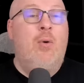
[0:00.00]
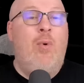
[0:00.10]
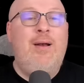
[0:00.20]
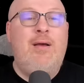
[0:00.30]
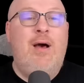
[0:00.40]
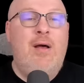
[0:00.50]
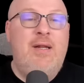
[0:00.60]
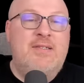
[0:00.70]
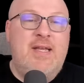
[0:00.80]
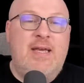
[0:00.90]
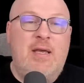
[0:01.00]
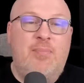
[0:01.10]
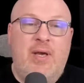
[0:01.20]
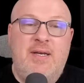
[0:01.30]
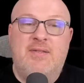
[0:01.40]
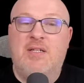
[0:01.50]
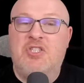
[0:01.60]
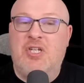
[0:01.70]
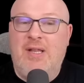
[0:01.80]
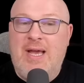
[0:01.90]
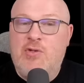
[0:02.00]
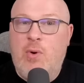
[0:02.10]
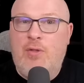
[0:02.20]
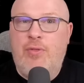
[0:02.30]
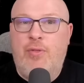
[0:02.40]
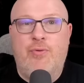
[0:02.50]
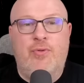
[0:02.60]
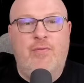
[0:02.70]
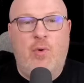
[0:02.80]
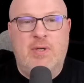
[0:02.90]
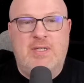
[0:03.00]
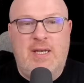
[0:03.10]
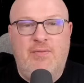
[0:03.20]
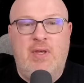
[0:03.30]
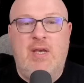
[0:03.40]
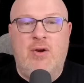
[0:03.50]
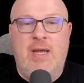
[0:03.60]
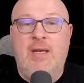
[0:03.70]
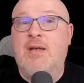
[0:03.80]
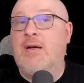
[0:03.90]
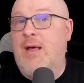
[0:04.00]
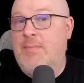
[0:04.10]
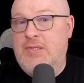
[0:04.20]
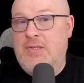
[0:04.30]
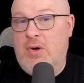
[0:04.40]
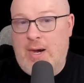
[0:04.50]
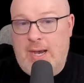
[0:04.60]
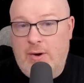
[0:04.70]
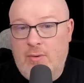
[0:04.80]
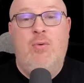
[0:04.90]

WoTCon is taking place July 12th through the 14th here in Columbus, Ohio.